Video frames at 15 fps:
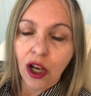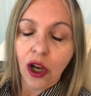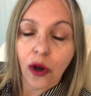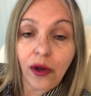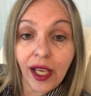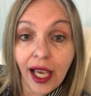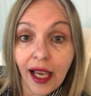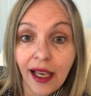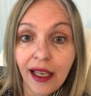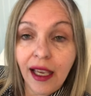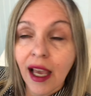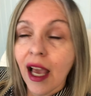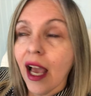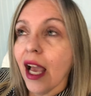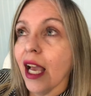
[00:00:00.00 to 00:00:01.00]
Okay?
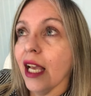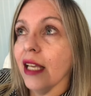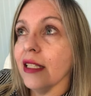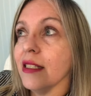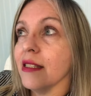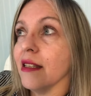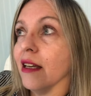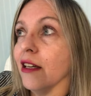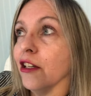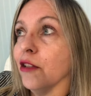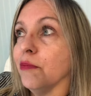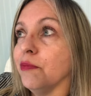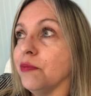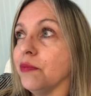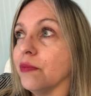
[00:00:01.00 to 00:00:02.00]
And,
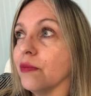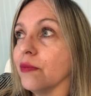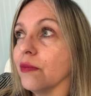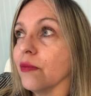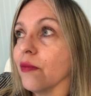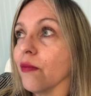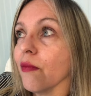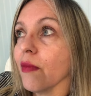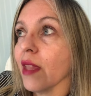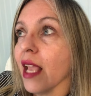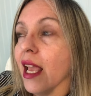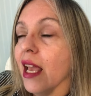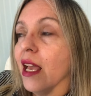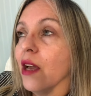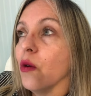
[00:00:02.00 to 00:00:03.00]
um,
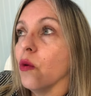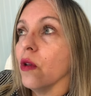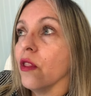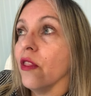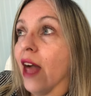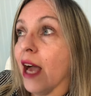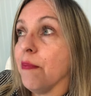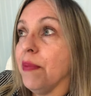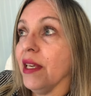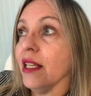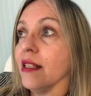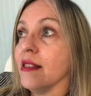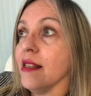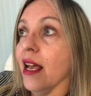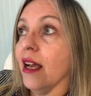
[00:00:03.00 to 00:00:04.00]
that being
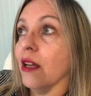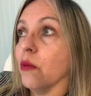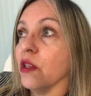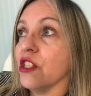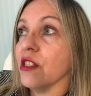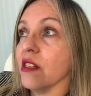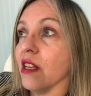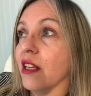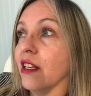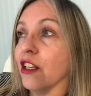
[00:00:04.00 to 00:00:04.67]
said, which is an